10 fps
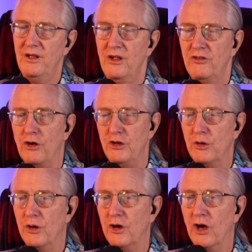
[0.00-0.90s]
So you
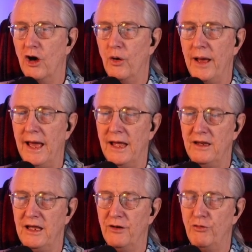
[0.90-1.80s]
can go,
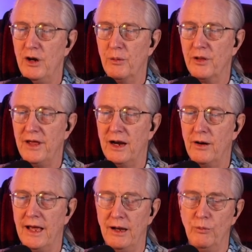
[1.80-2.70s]
and if we were
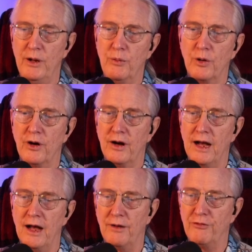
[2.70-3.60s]
there and we were
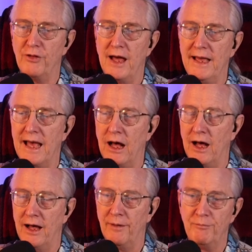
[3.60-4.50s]
flying
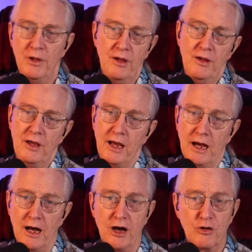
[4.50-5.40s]

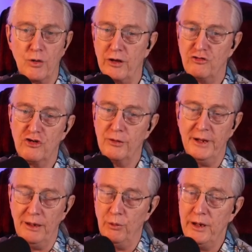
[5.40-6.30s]
across
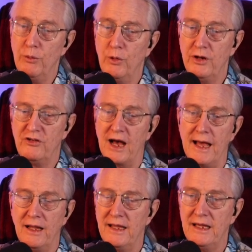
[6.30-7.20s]
Germany, we would
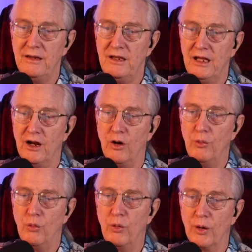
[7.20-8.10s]
dial in, you know,
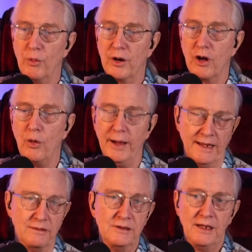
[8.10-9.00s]
where we're going,
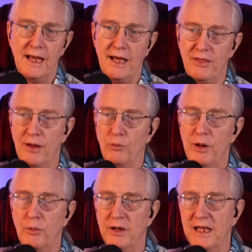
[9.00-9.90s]
and then
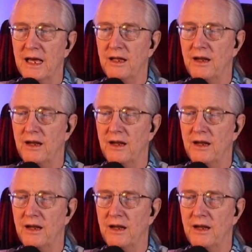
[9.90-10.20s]
we would get